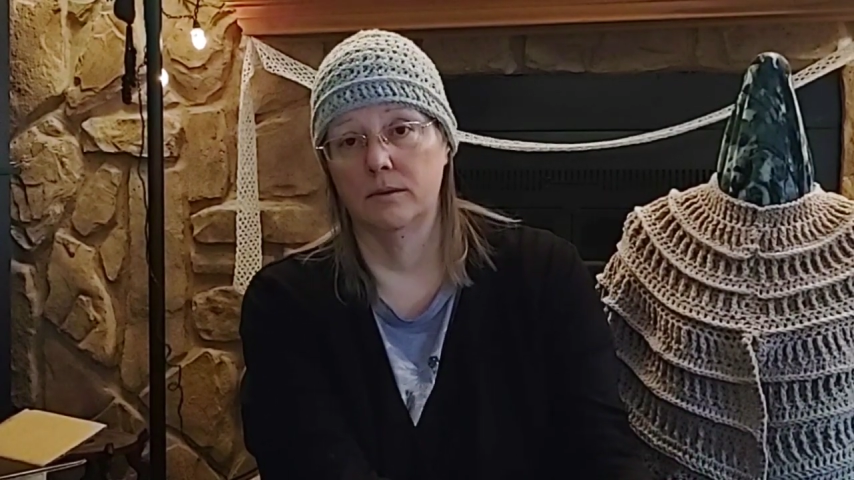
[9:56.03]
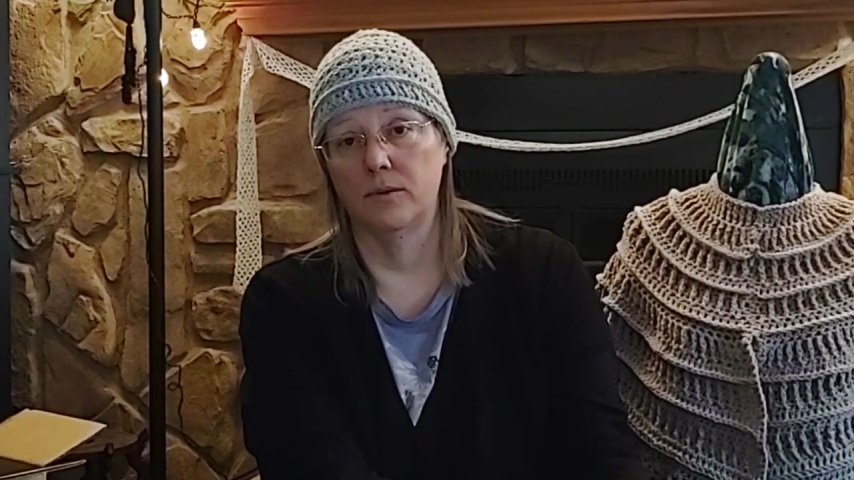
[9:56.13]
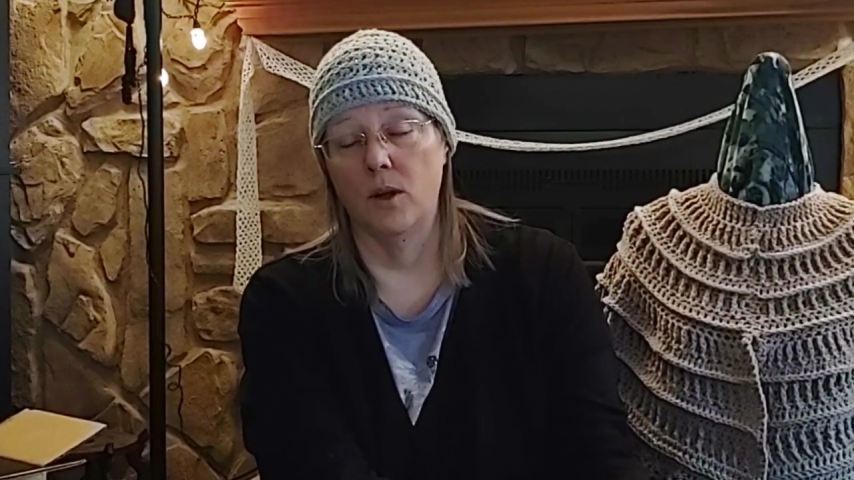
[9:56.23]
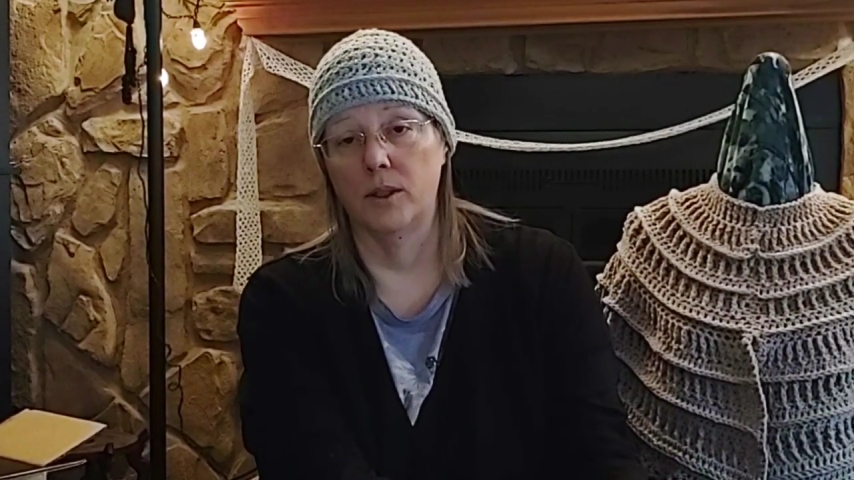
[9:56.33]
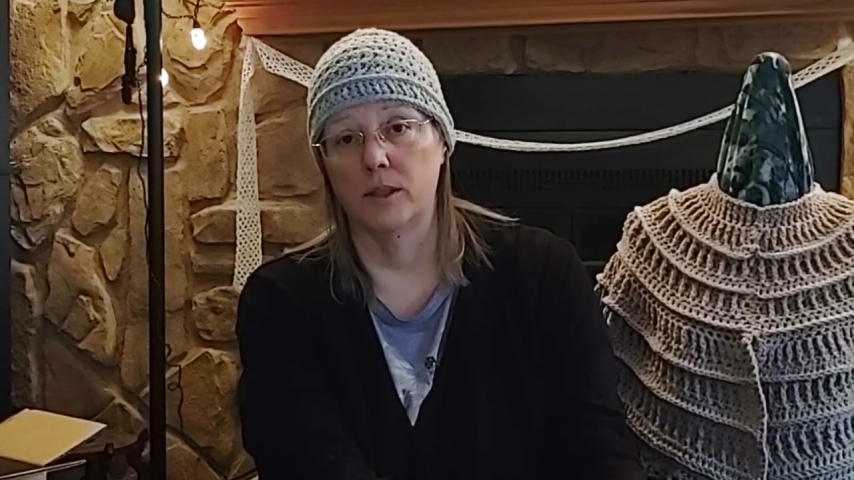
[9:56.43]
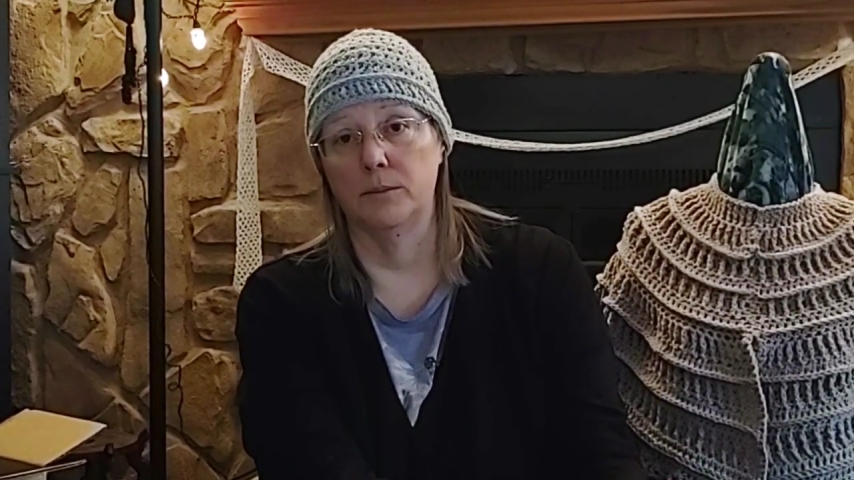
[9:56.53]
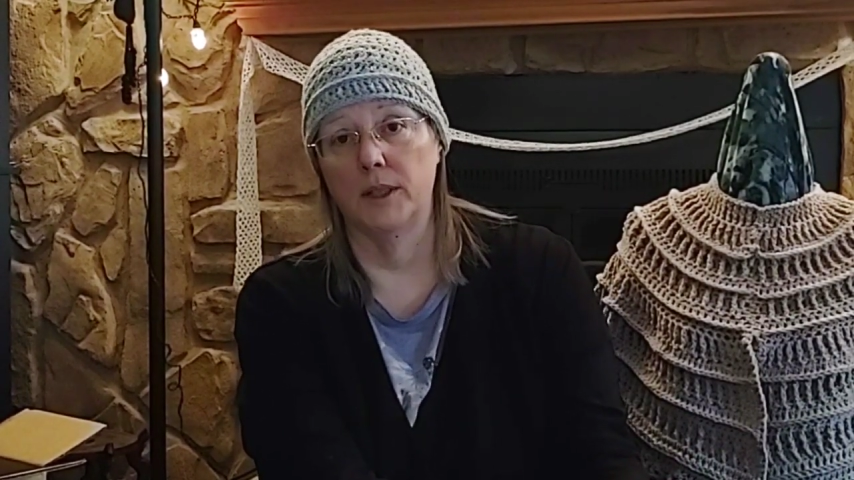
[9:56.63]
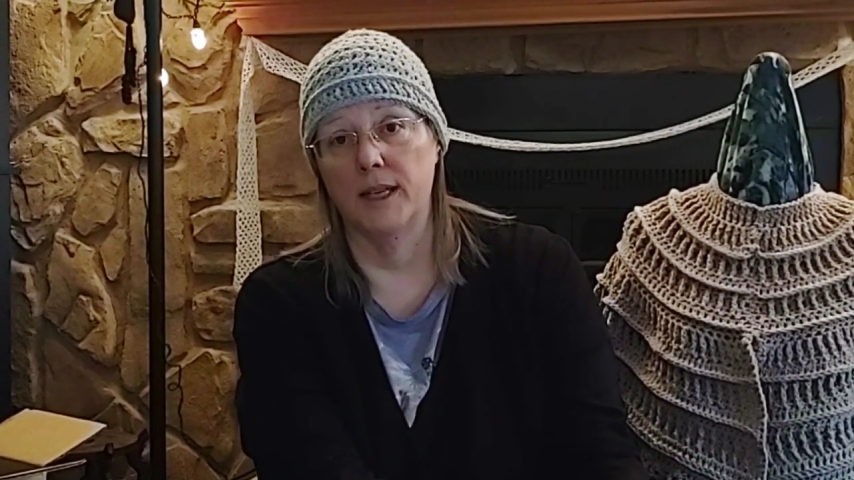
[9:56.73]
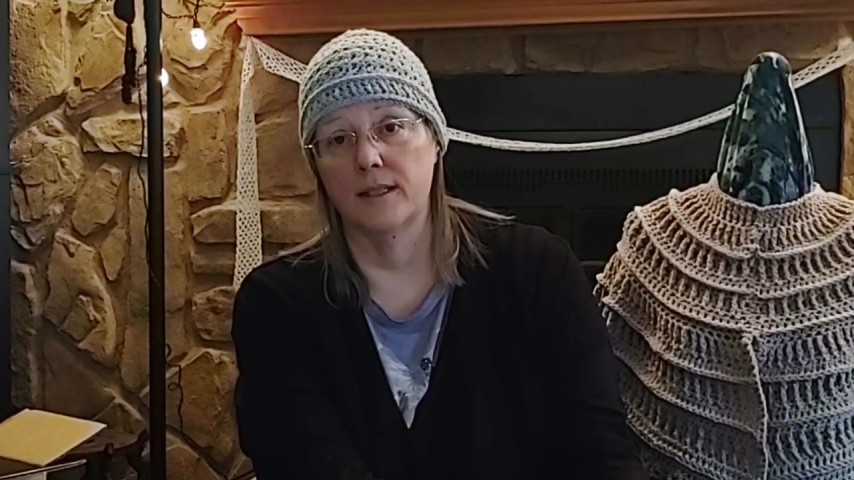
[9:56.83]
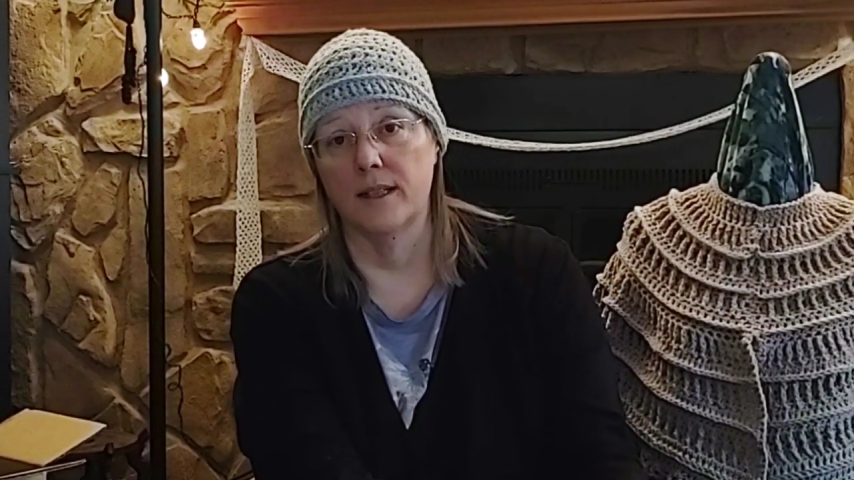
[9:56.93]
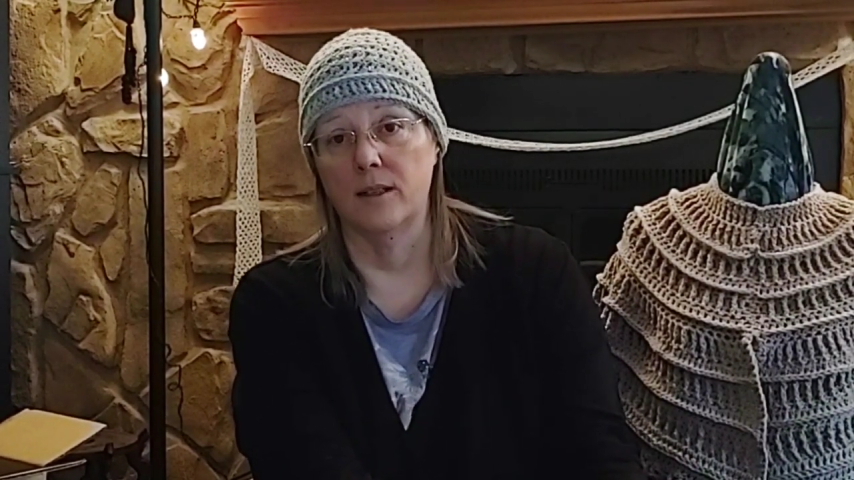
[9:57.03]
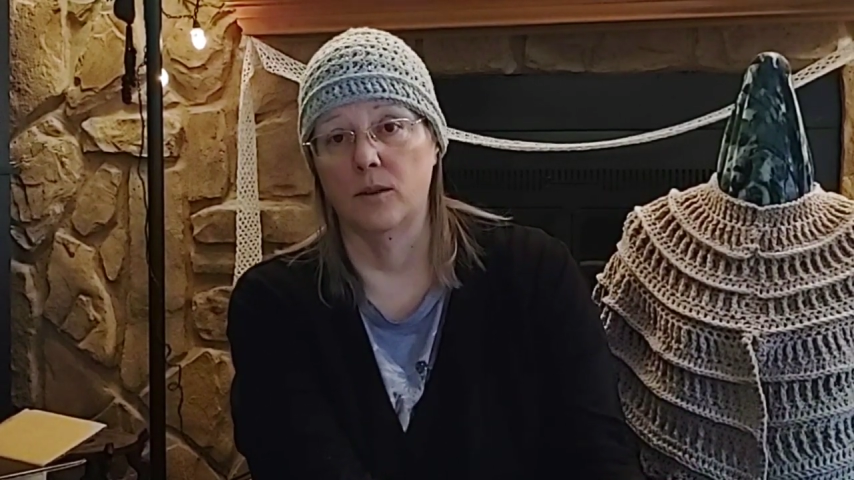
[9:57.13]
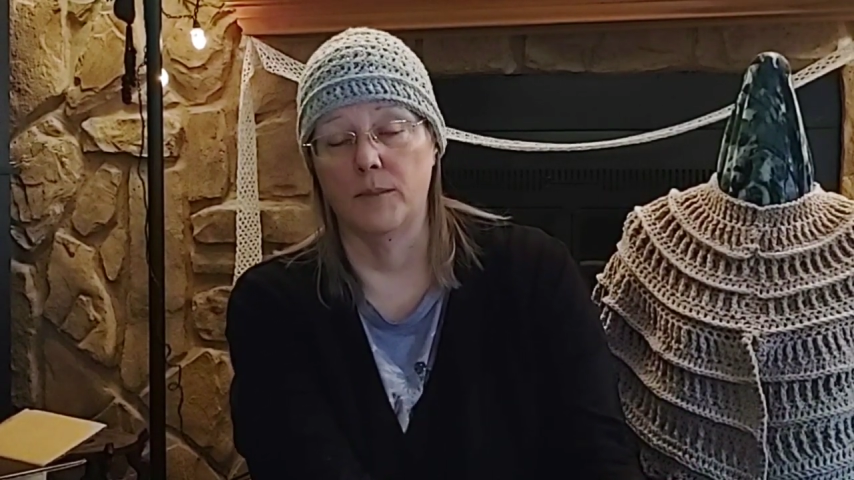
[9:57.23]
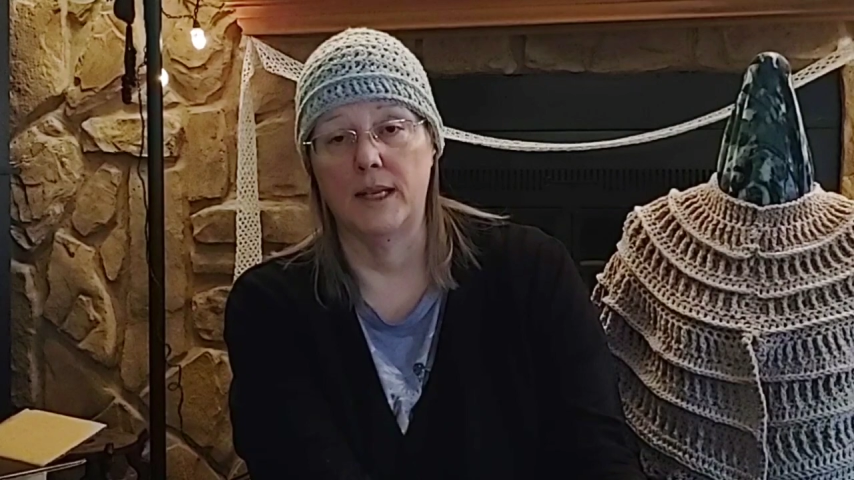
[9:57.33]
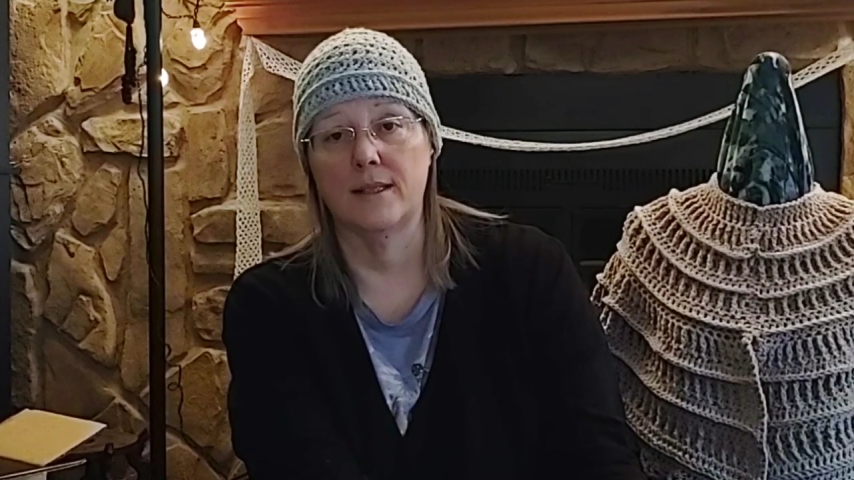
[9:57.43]
fall into place and
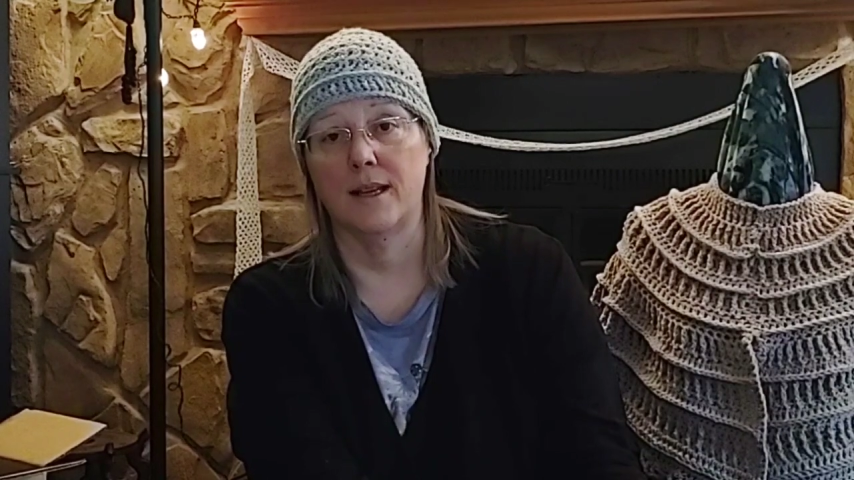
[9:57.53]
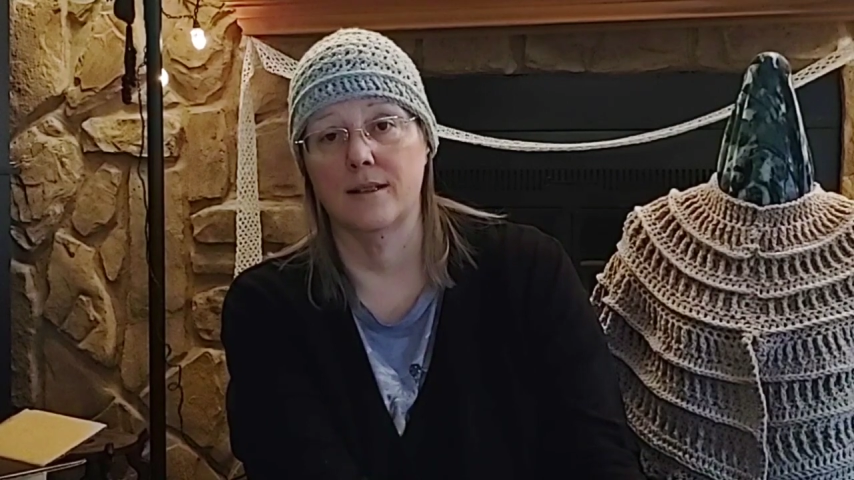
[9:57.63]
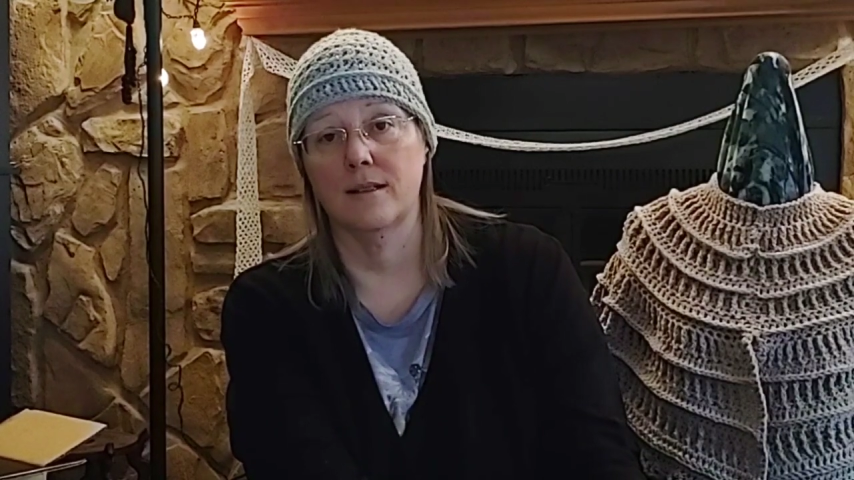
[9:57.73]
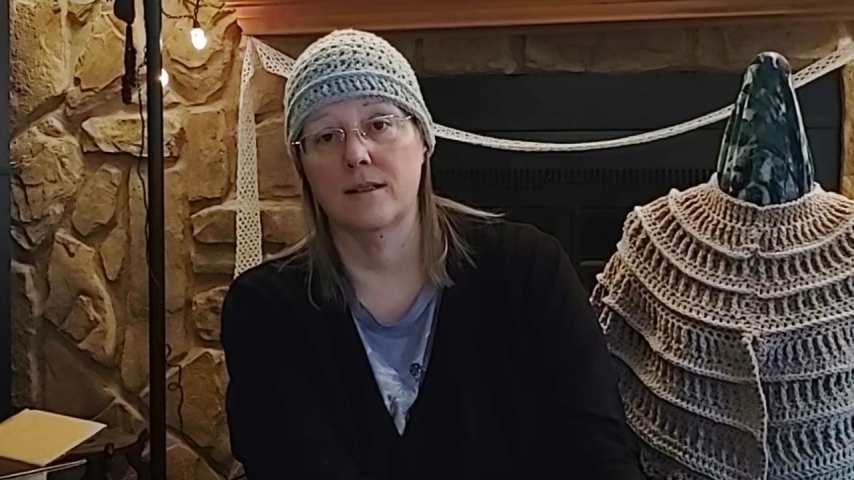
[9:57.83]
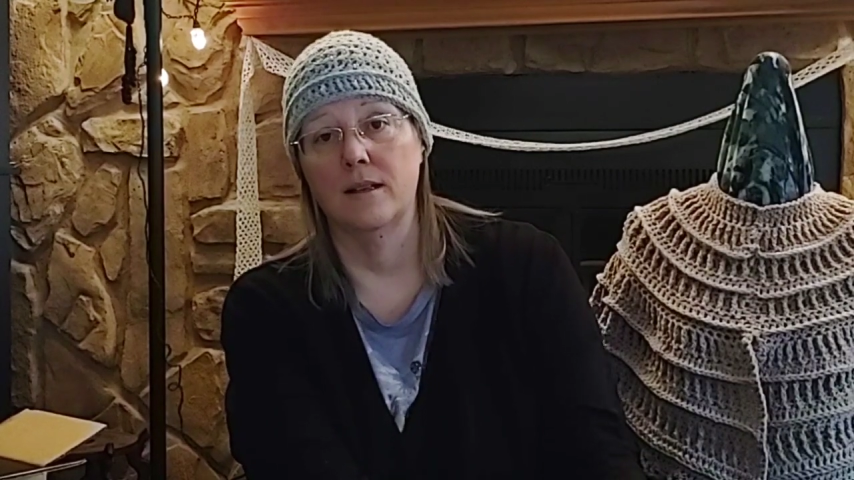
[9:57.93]
it'll make sense.